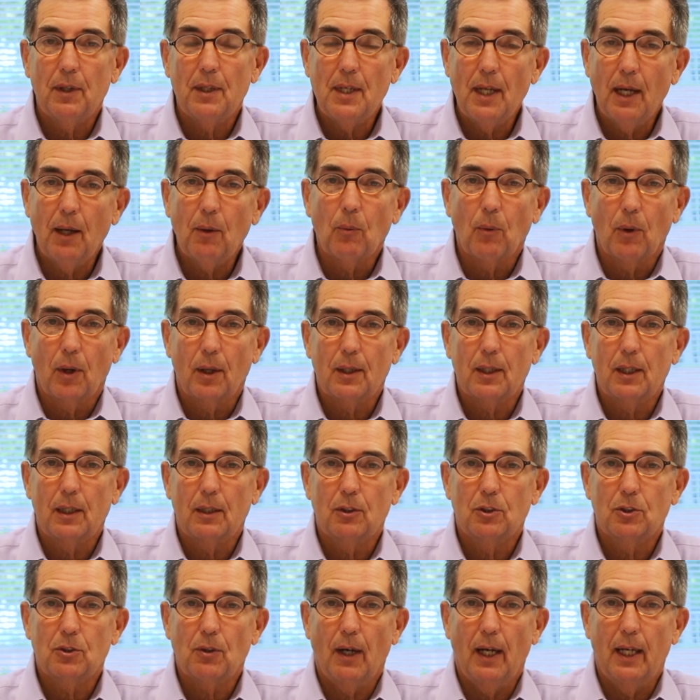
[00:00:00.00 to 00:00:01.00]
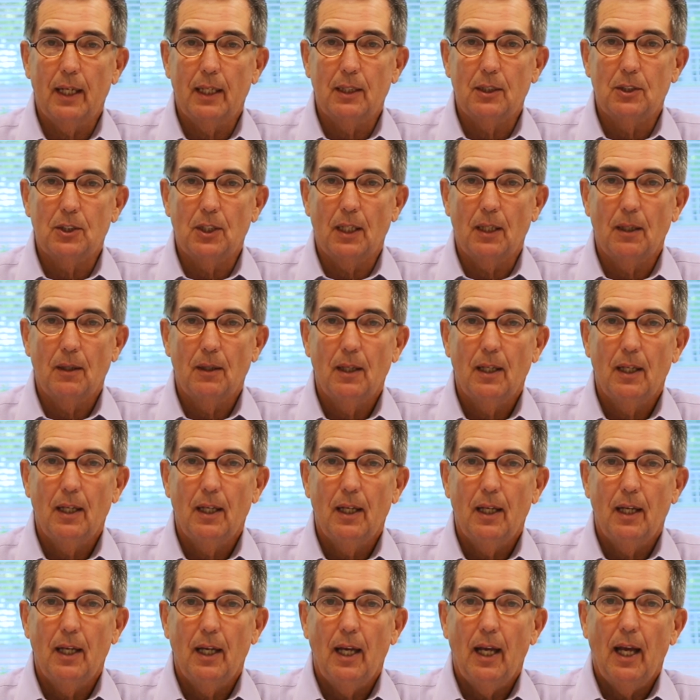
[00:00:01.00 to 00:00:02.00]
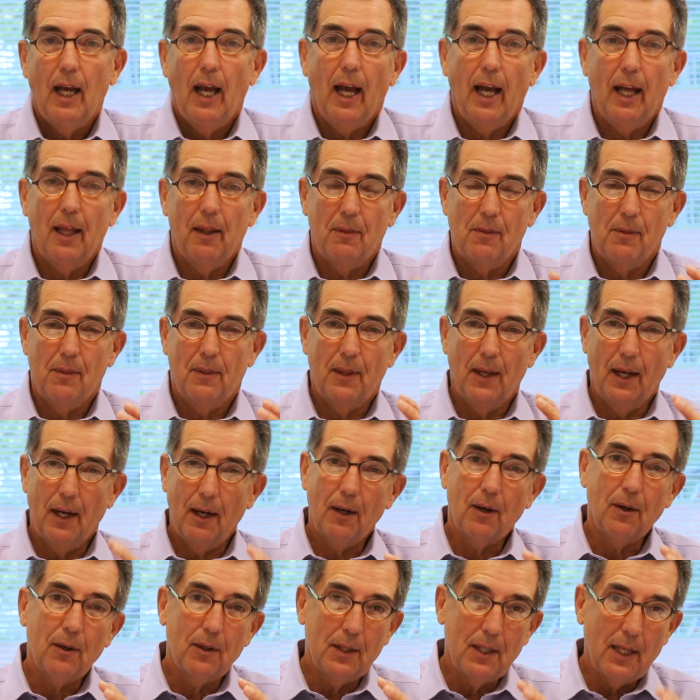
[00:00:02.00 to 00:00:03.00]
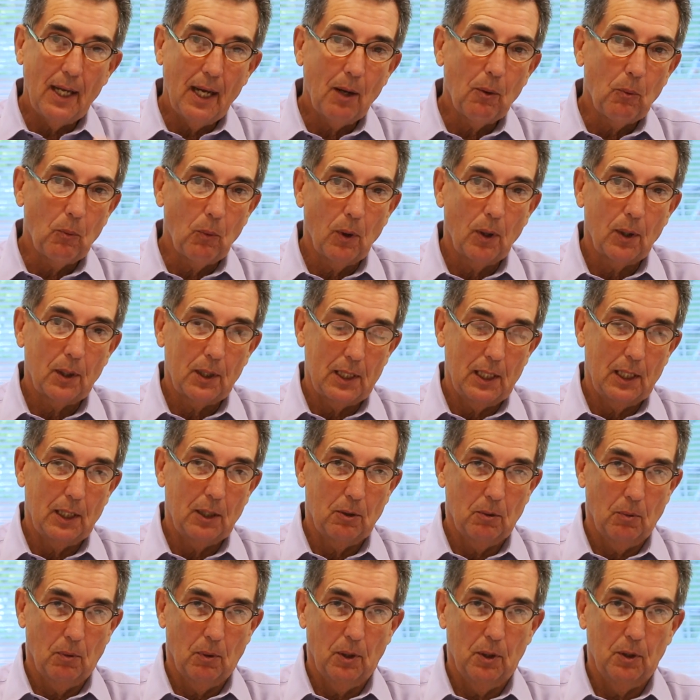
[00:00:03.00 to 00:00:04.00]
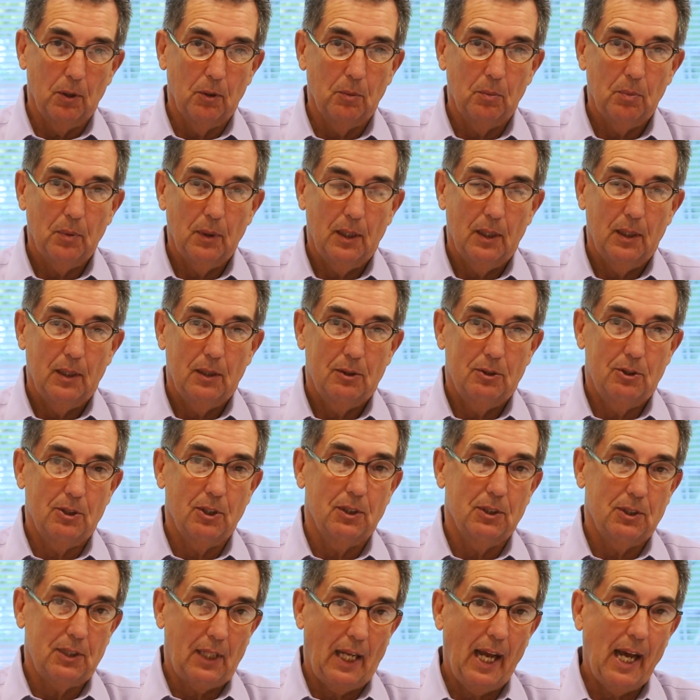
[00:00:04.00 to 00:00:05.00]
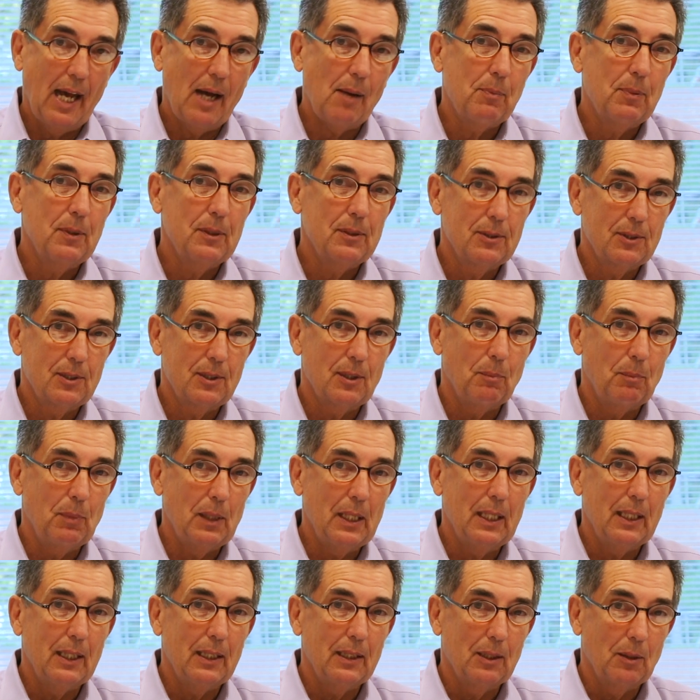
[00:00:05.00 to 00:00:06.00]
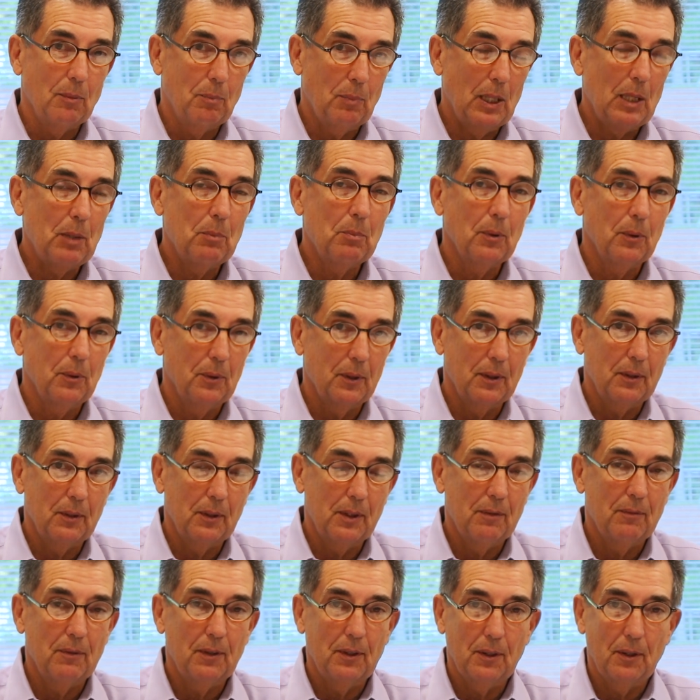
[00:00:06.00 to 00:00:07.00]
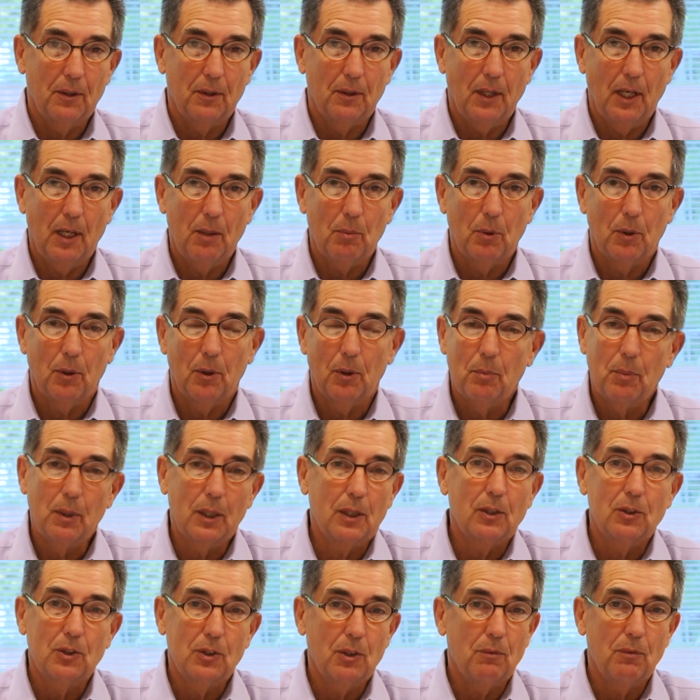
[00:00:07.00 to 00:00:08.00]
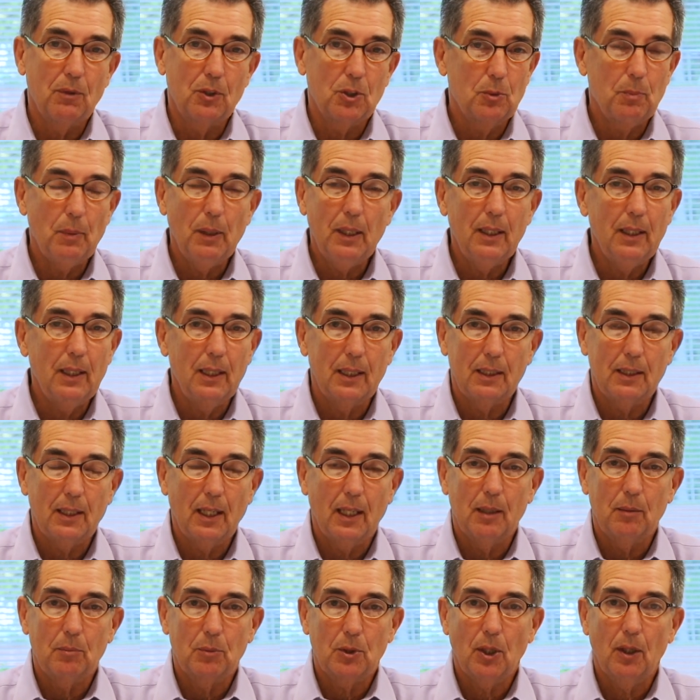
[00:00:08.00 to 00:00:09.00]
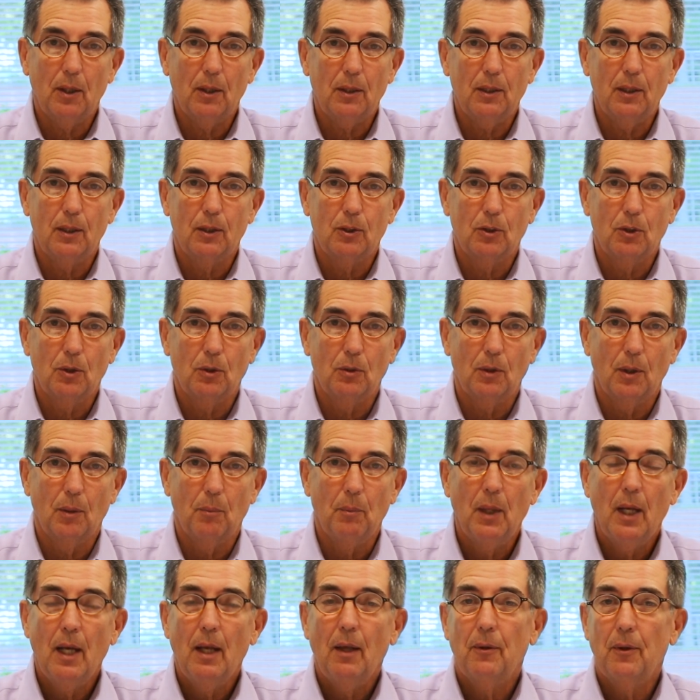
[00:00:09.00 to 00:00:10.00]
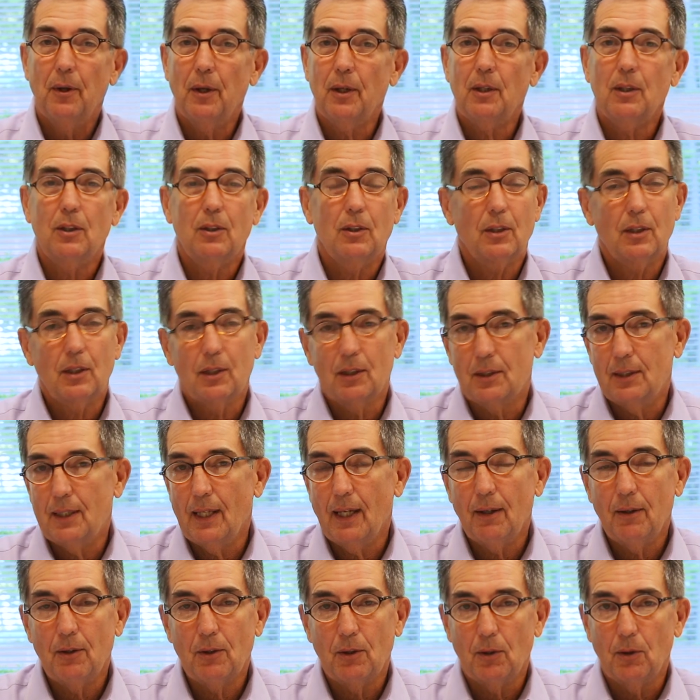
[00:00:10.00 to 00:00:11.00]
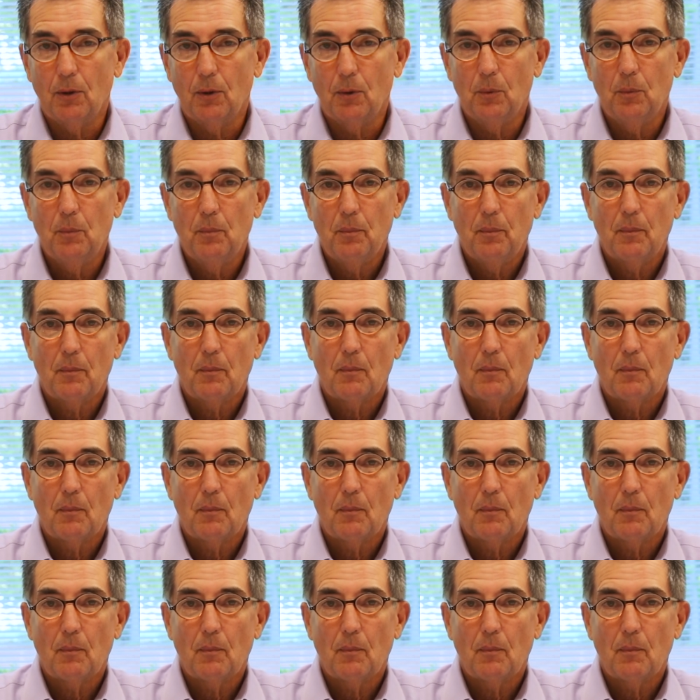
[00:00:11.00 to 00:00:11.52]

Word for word: a networking strategy. And their networking group just happens to be the people that live in their neighborhood. Because if you spend any time talking to them, they're going to tell you